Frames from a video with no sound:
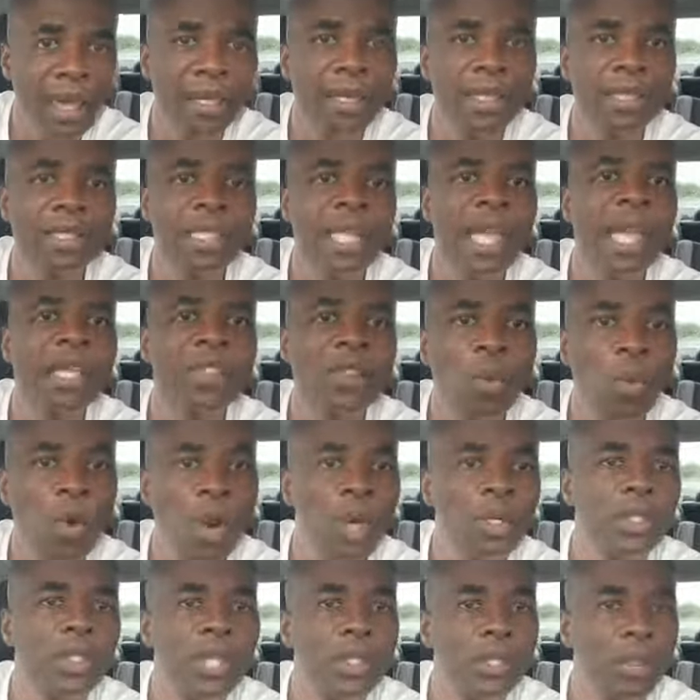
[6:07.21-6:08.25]
Understand the
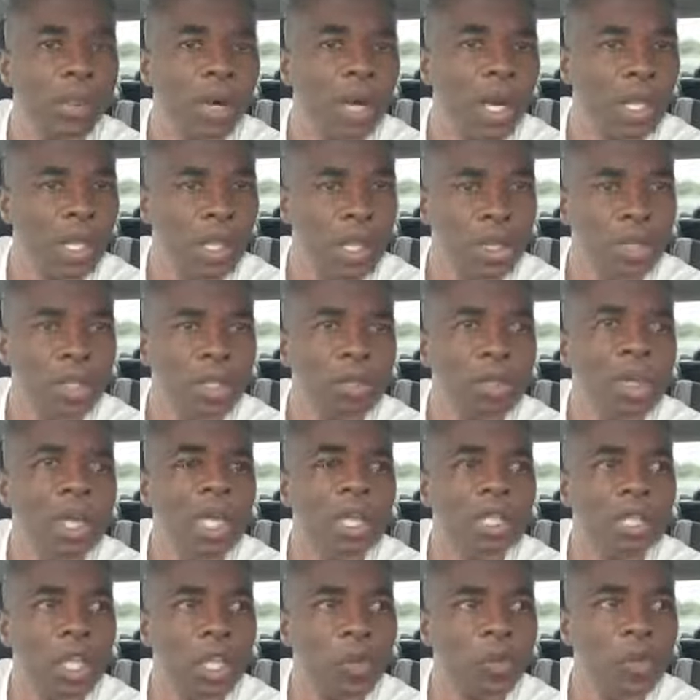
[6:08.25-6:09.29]
words that you are using,
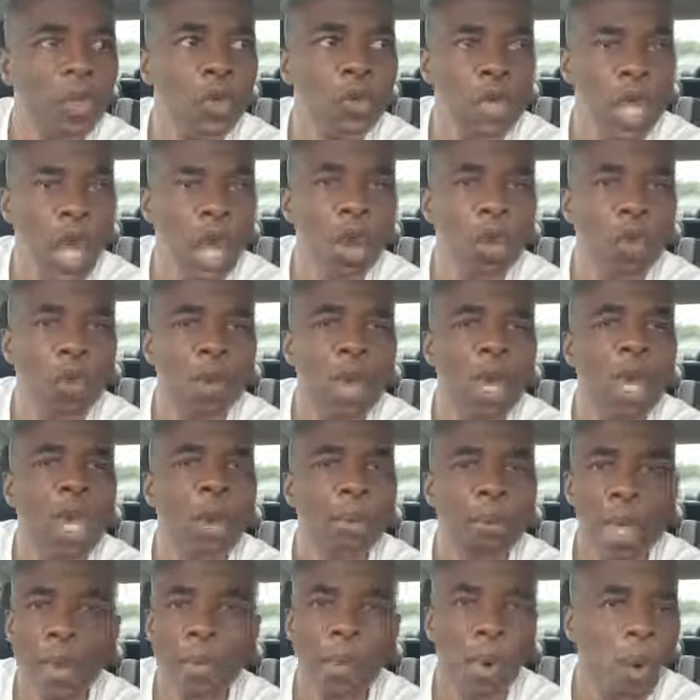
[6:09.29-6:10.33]
because if you don't,
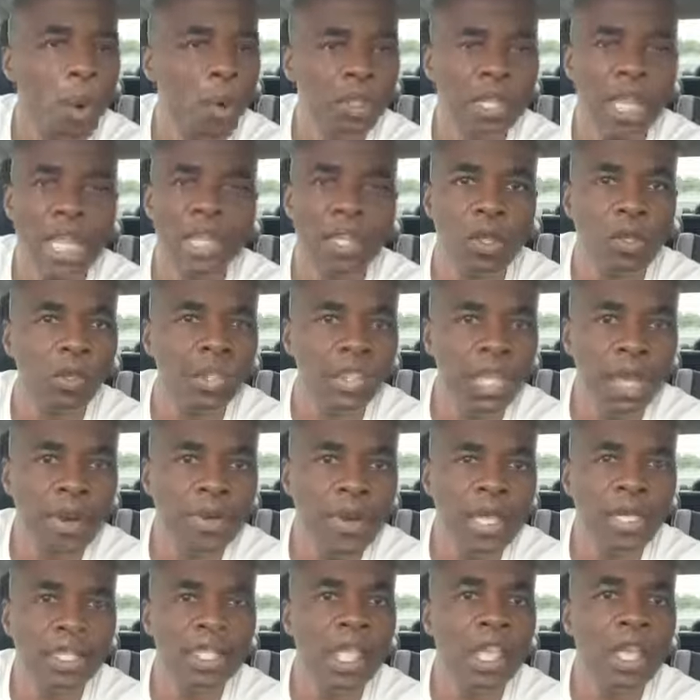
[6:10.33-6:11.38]
people won't take you
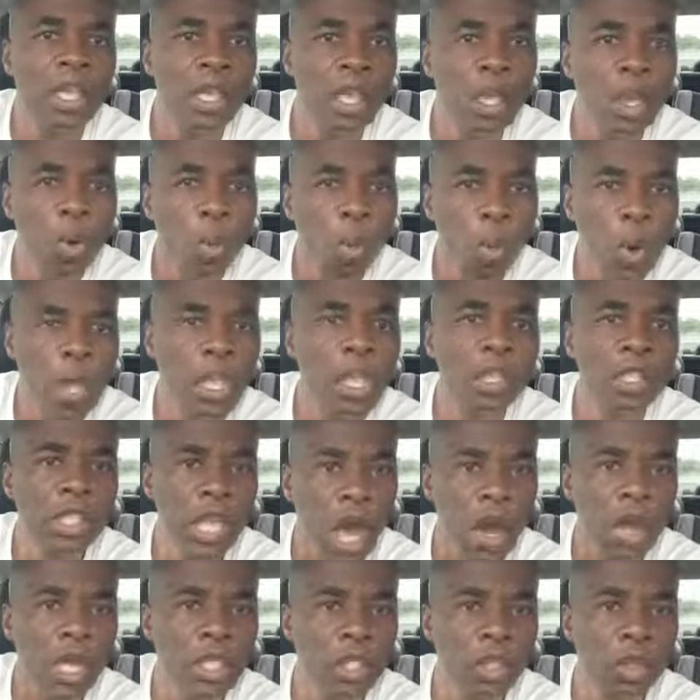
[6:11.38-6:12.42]
serious when you're
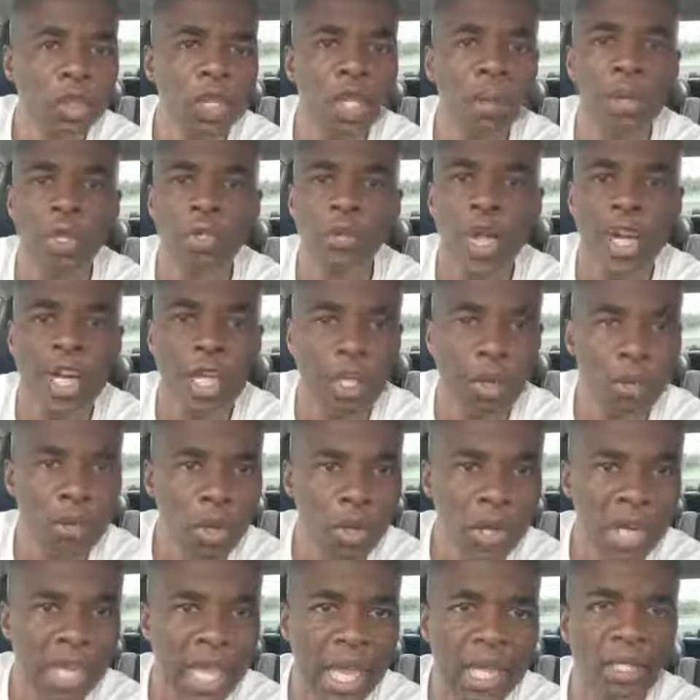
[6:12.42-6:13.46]
talking to them or trying to
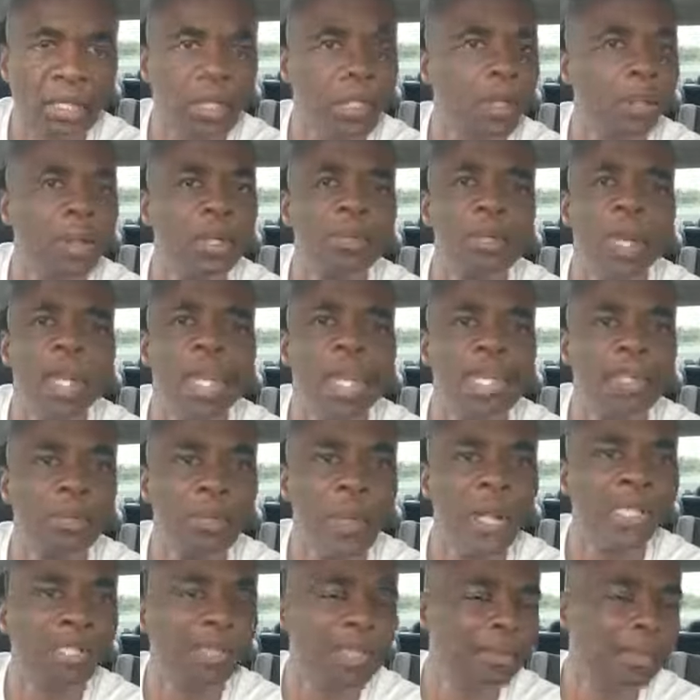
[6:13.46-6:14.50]
communicate to them or try to
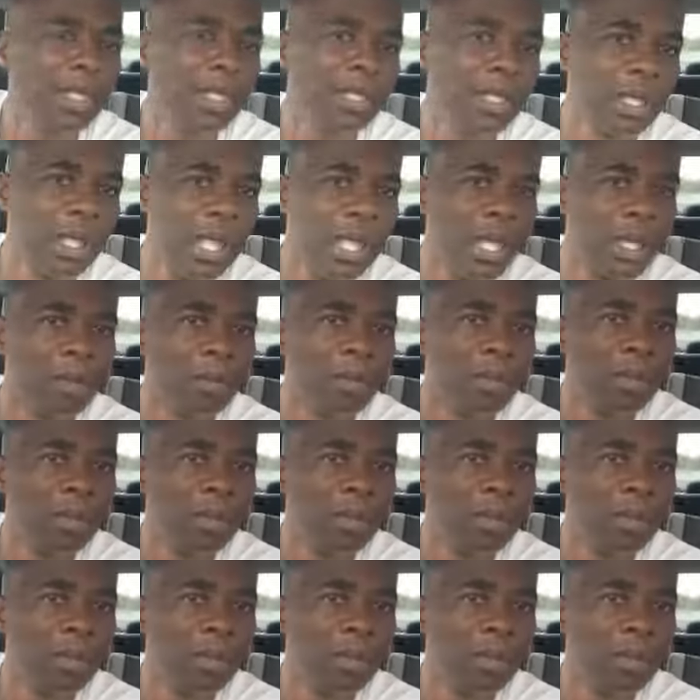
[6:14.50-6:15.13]
express something to them.